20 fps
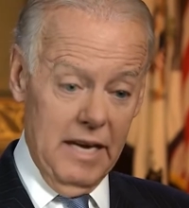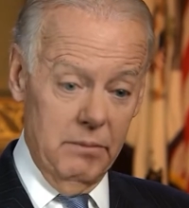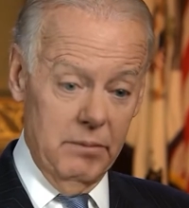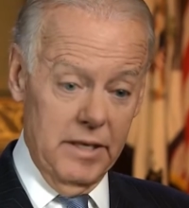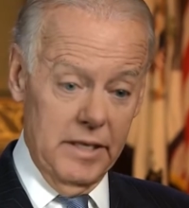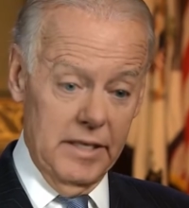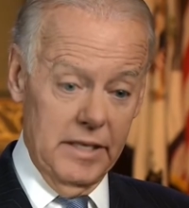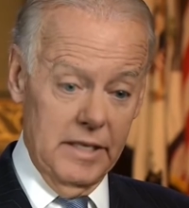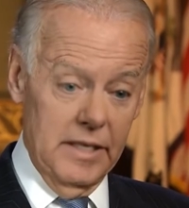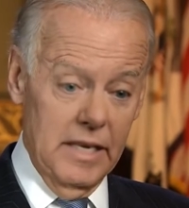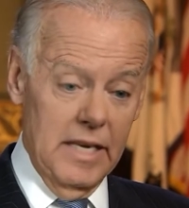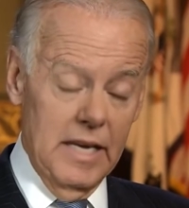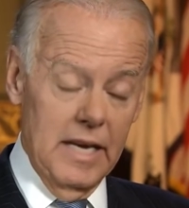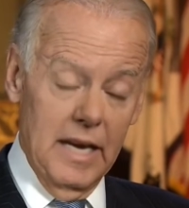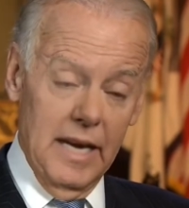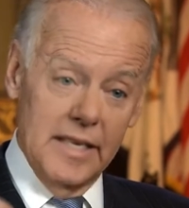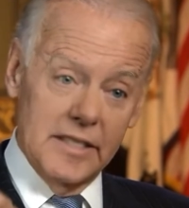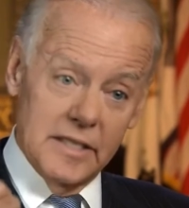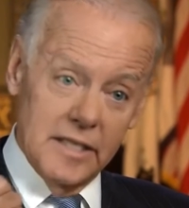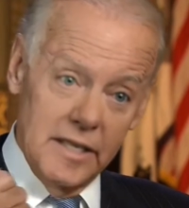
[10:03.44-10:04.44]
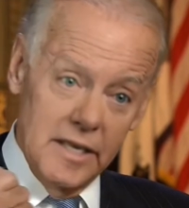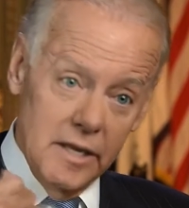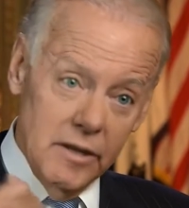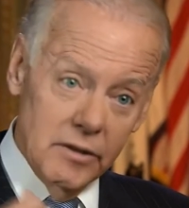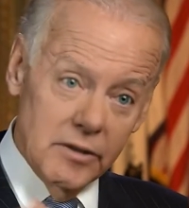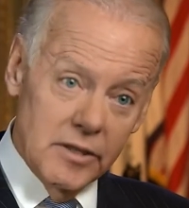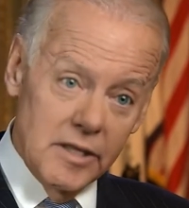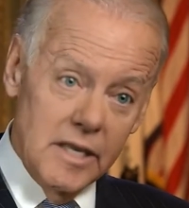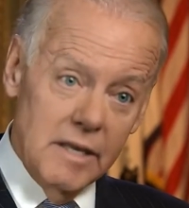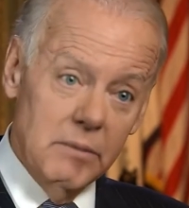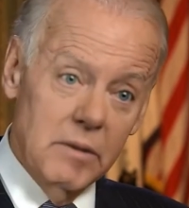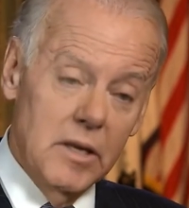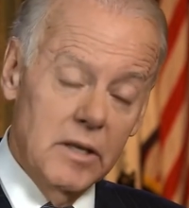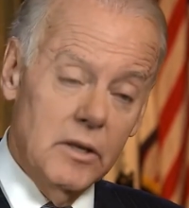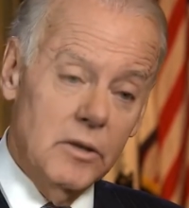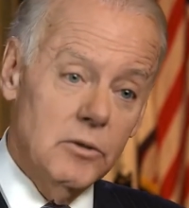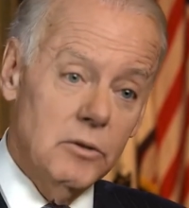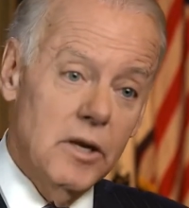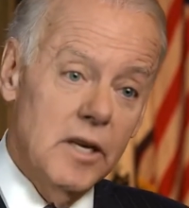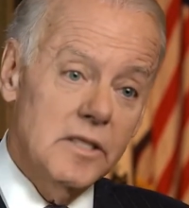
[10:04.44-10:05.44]
meeting. I said, here's the email
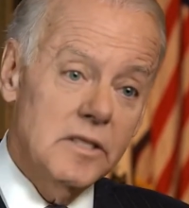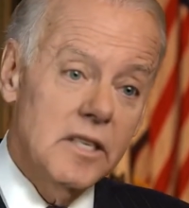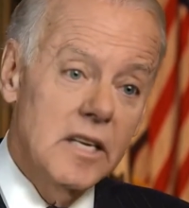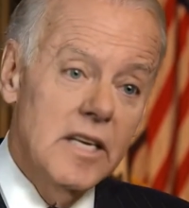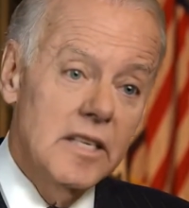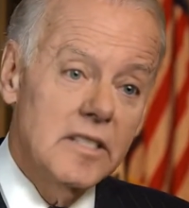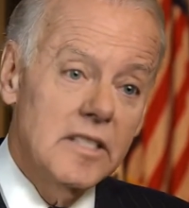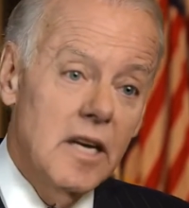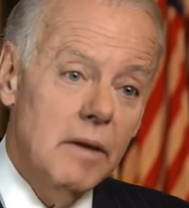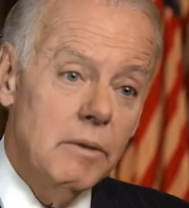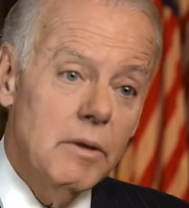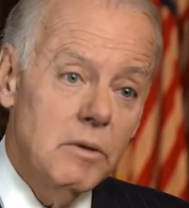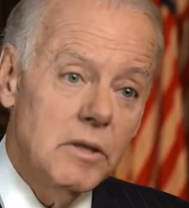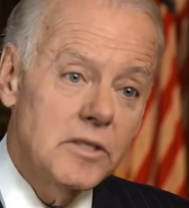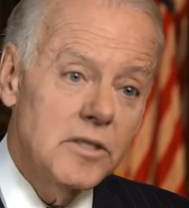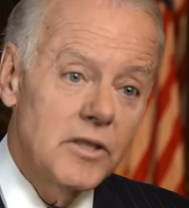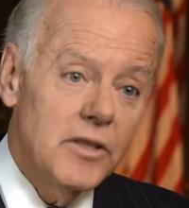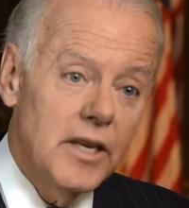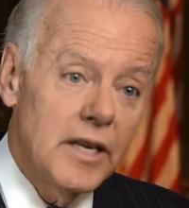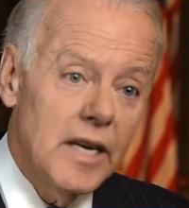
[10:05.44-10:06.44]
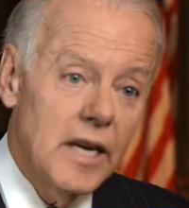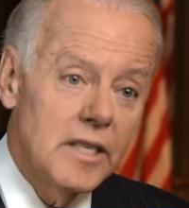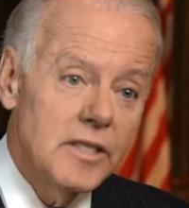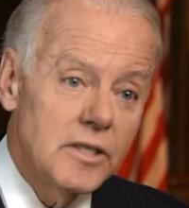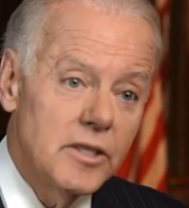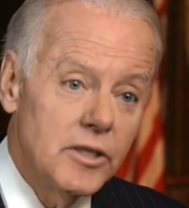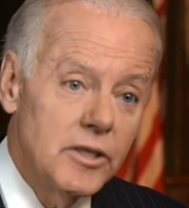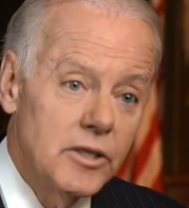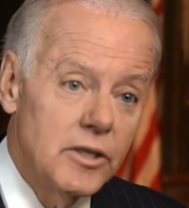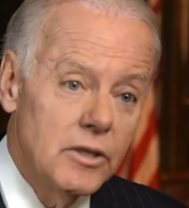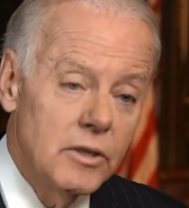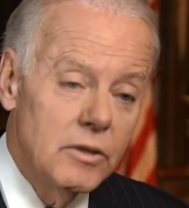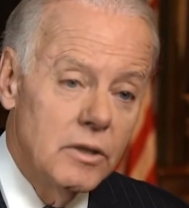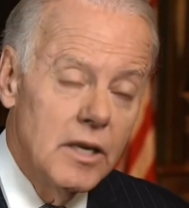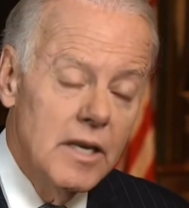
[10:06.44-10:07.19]
address, tell me what you think I should do.